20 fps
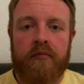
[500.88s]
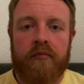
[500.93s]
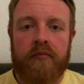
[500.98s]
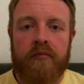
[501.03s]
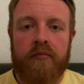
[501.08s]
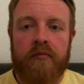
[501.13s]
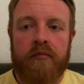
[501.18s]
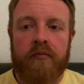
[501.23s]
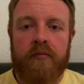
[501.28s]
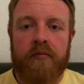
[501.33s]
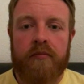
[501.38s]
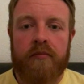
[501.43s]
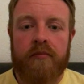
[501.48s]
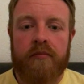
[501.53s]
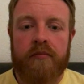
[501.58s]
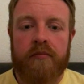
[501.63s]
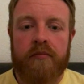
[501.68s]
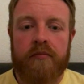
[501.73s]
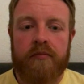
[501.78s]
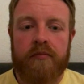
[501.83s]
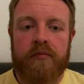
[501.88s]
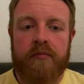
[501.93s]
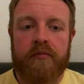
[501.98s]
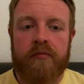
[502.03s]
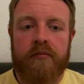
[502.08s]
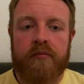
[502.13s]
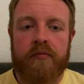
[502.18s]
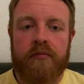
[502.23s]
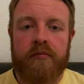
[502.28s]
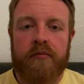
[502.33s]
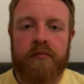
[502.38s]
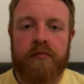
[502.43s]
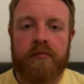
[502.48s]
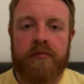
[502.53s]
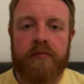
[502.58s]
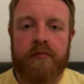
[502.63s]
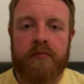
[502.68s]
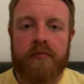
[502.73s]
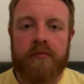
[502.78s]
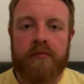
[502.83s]

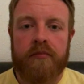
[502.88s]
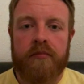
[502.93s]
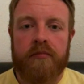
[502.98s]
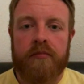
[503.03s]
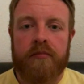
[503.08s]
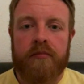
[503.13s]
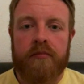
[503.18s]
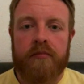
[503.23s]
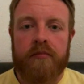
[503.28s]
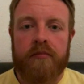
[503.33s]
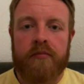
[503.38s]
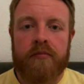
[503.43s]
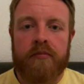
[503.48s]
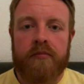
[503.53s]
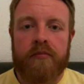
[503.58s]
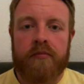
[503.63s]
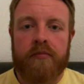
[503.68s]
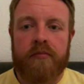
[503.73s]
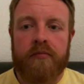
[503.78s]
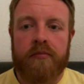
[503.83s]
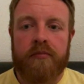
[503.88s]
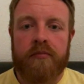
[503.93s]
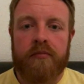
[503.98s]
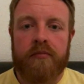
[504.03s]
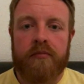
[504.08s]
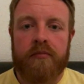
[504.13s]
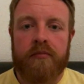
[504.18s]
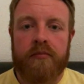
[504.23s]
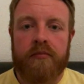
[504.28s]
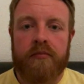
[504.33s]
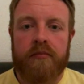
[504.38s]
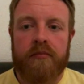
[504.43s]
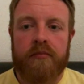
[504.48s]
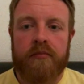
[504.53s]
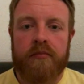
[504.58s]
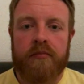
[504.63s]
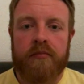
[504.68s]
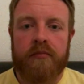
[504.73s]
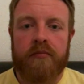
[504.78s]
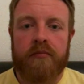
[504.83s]

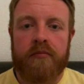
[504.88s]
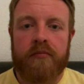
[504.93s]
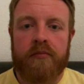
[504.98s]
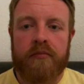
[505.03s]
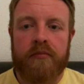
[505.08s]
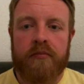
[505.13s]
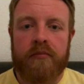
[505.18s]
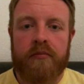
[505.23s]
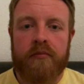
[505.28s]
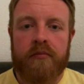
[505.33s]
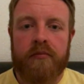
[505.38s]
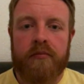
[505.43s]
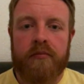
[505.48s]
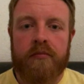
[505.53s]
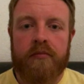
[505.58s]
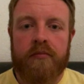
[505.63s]
The person shown says nothing.